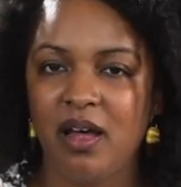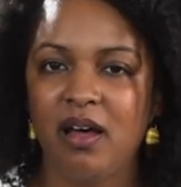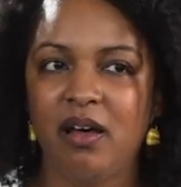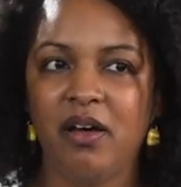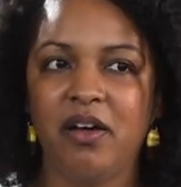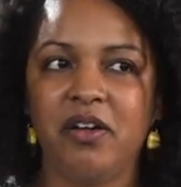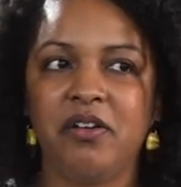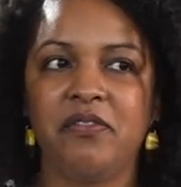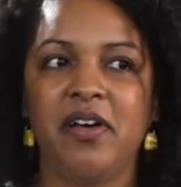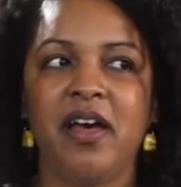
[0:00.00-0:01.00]

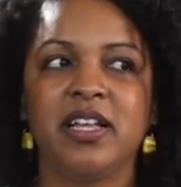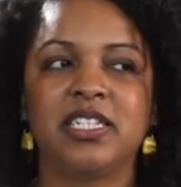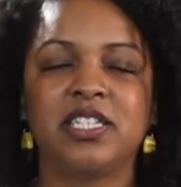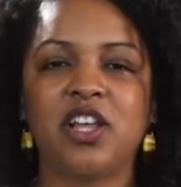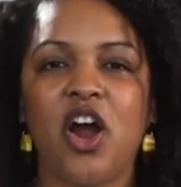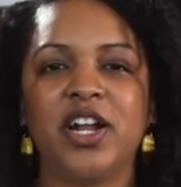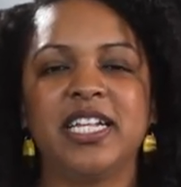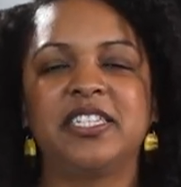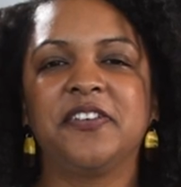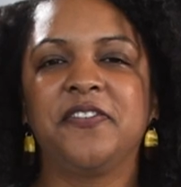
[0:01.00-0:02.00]
of
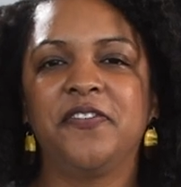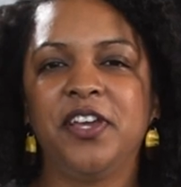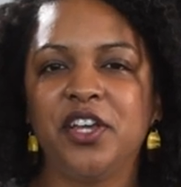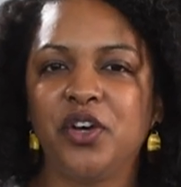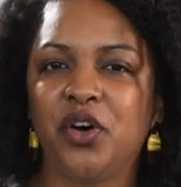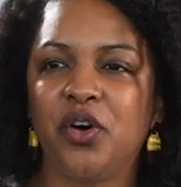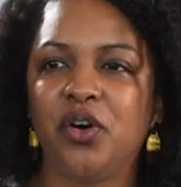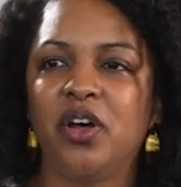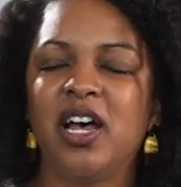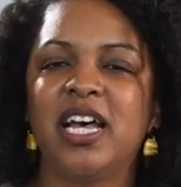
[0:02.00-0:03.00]
starting to
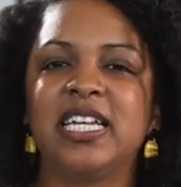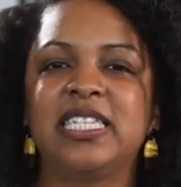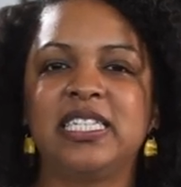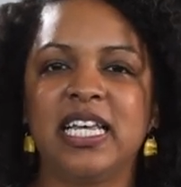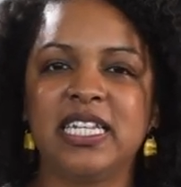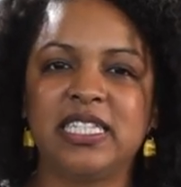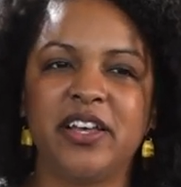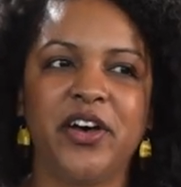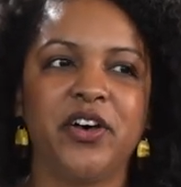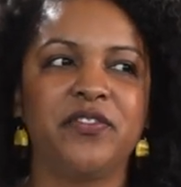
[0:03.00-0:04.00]
feel a sense
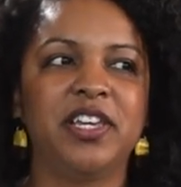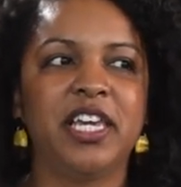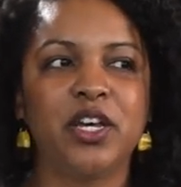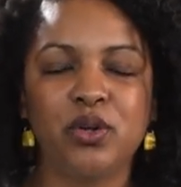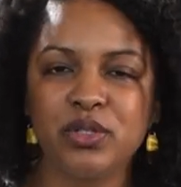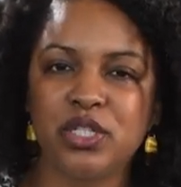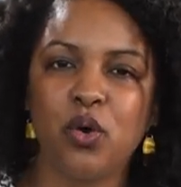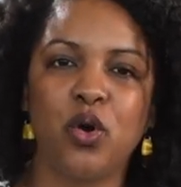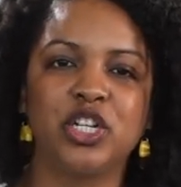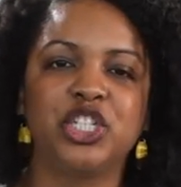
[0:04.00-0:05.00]
of guilt
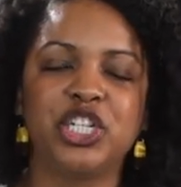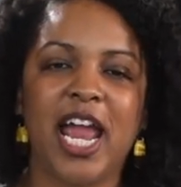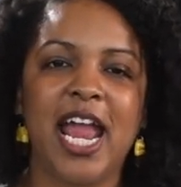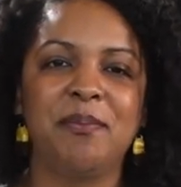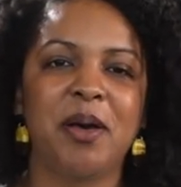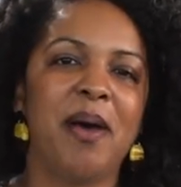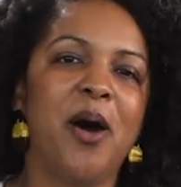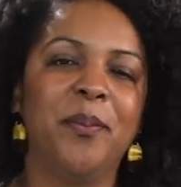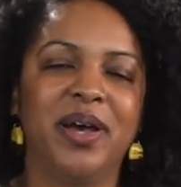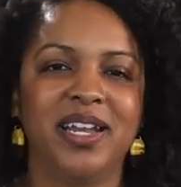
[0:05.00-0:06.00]
or shame
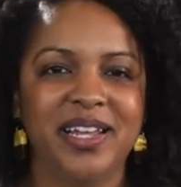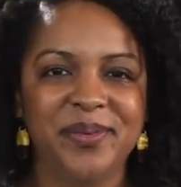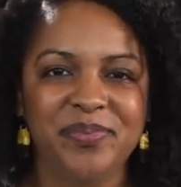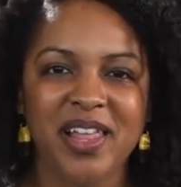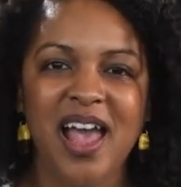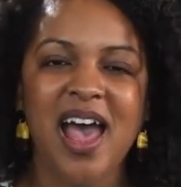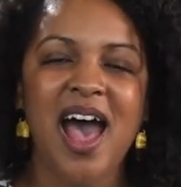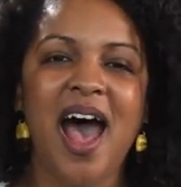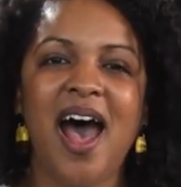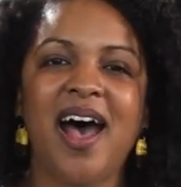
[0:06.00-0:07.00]
about money,
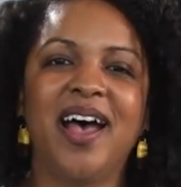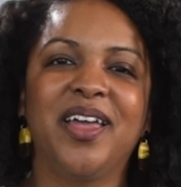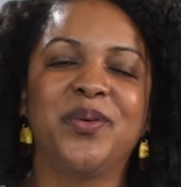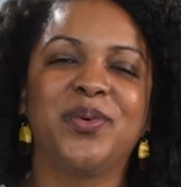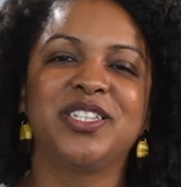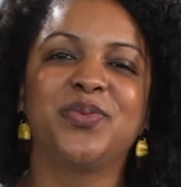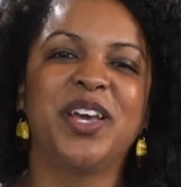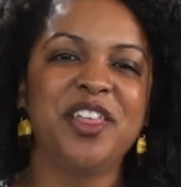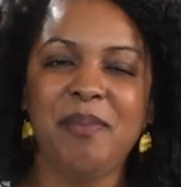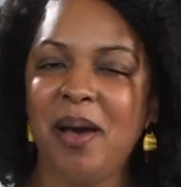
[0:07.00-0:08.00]
I was
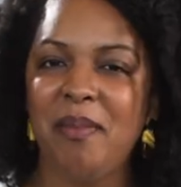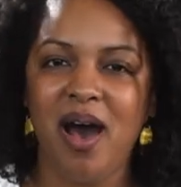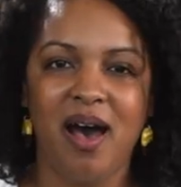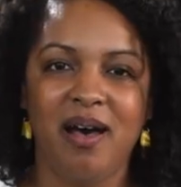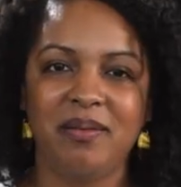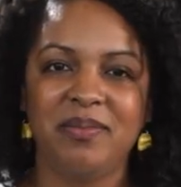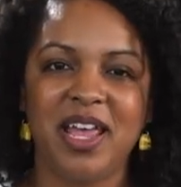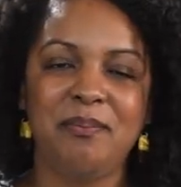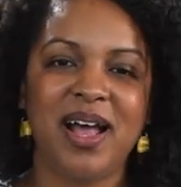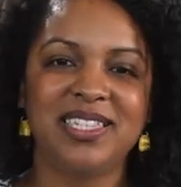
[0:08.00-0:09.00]
with my mom
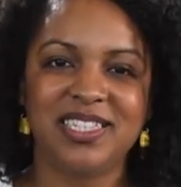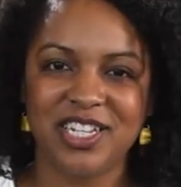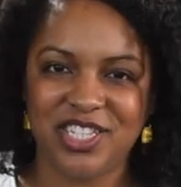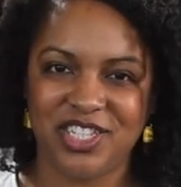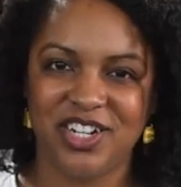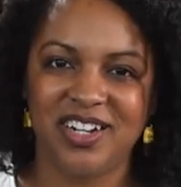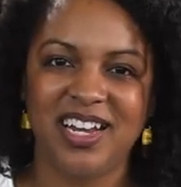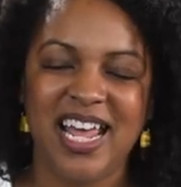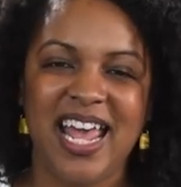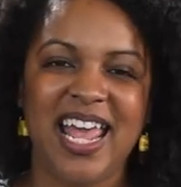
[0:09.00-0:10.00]
and my
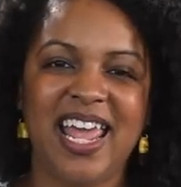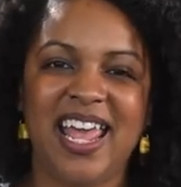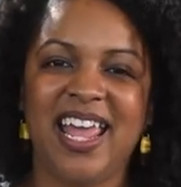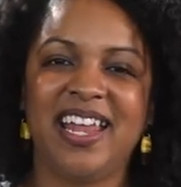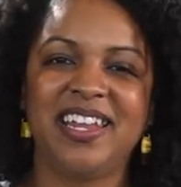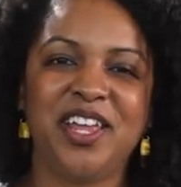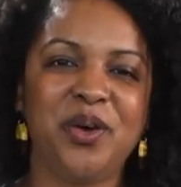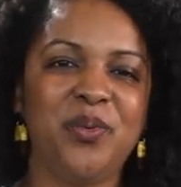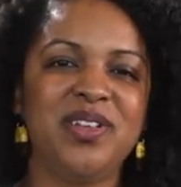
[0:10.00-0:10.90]
sister, and it